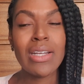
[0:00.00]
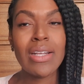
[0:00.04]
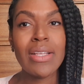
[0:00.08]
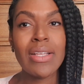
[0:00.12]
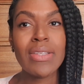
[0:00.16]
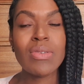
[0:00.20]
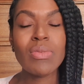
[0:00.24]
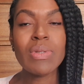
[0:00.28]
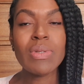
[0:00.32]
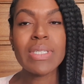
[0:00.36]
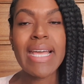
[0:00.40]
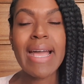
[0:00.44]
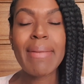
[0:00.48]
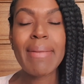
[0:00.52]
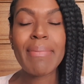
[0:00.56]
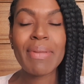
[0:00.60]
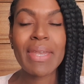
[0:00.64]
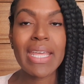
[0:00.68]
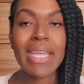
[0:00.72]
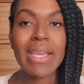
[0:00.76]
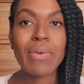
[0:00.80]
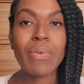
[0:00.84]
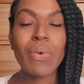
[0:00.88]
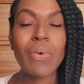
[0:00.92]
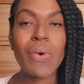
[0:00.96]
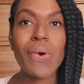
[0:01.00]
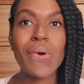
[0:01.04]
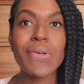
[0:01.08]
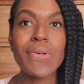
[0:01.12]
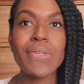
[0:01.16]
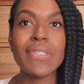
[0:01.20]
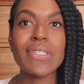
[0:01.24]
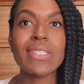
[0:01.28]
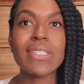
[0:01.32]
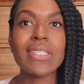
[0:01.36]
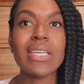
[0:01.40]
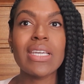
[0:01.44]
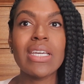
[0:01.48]
So what's happening
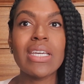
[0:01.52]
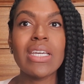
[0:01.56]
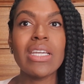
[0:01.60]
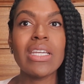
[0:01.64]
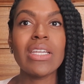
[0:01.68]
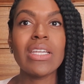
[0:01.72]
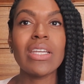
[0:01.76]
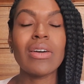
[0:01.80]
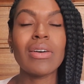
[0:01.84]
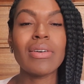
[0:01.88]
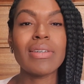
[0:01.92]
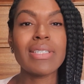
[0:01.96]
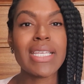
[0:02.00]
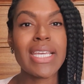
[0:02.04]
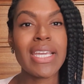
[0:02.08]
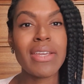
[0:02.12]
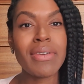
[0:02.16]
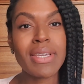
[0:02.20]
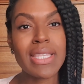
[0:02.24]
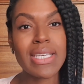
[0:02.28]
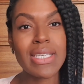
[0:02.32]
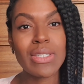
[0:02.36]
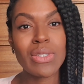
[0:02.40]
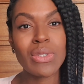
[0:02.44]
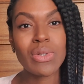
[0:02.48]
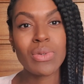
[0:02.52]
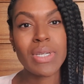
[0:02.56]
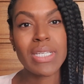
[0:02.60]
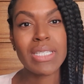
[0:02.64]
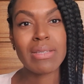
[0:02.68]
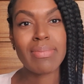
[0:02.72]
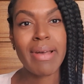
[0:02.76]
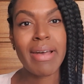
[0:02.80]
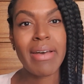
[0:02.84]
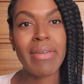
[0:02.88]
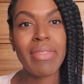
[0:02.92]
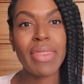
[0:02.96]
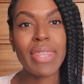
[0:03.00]
was, you know, I was hearing these stories
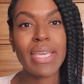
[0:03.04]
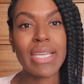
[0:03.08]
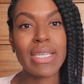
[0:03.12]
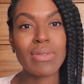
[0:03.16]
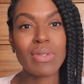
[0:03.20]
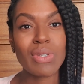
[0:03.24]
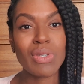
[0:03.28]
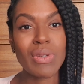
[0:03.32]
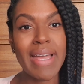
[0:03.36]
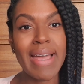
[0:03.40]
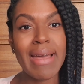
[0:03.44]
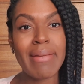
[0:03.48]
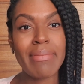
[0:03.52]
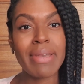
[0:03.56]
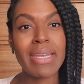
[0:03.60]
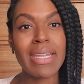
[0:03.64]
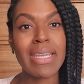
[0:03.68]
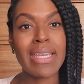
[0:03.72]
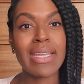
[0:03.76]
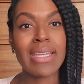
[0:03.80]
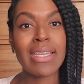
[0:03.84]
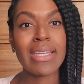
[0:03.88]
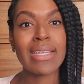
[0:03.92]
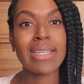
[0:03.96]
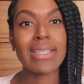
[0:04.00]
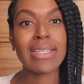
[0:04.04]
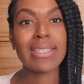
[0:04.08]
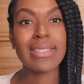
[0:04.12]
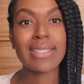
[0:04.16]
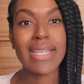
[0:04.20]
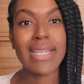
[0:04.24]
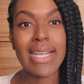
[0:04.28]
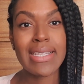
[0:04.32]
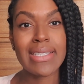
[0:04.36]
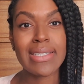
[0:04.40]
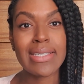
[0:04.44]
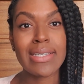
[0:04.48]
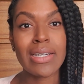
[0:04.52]
about things which were happening
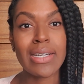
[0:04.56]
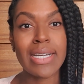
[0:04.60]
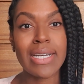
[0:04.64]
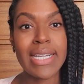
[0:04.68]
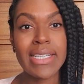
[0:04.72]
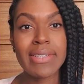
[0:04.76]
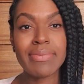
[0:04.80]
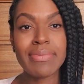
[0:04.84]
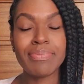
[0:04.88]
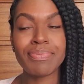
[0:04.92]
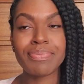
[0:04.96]
stateside.